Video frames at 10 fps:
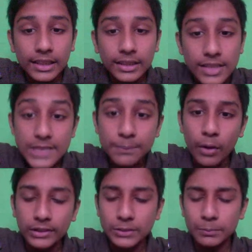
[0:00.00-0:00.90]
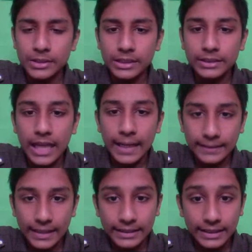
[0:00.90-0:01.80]
this pawn is being attacked
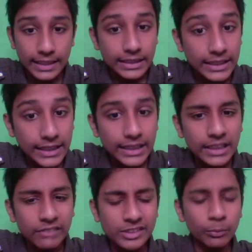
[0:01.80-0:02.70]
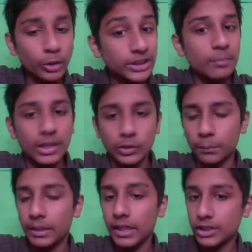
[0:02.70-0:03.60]
and get greedy, which most amateur
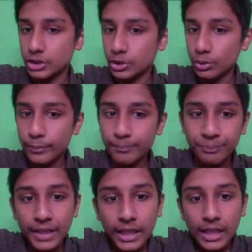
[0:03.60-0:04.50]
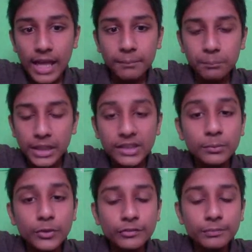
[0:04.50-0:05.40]
players do, and play the
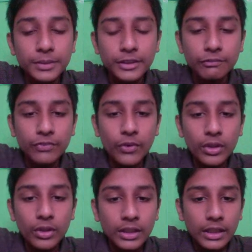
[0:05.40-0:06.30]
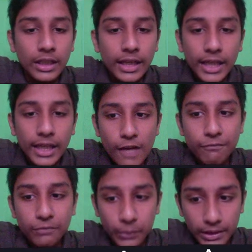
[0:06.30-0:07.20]
move b4,
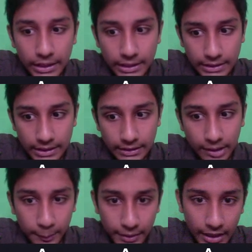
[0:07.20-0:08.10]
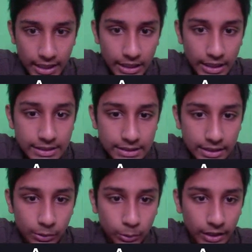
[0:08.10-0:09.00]
a4 is incoming, and let's say
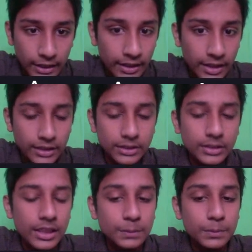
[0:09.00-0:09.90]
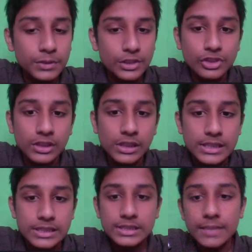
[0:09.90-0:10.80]
you take here, this position is
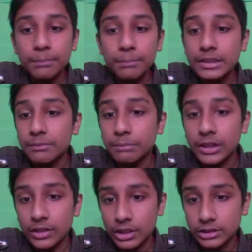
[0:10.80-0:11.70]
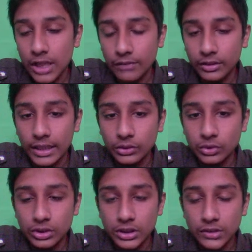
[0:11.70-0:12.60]
simply lost after knight to
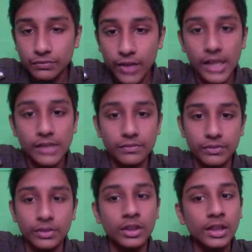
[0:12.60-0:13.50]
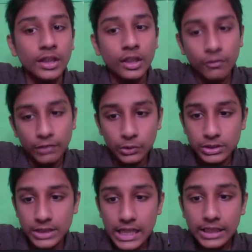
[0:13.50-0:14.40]
c5. For those
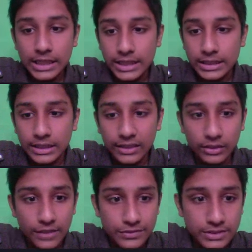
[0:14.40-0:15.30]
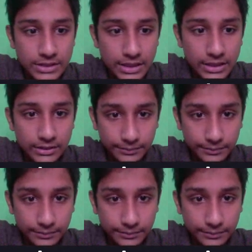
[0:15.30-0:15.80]
thinking they can take on f6,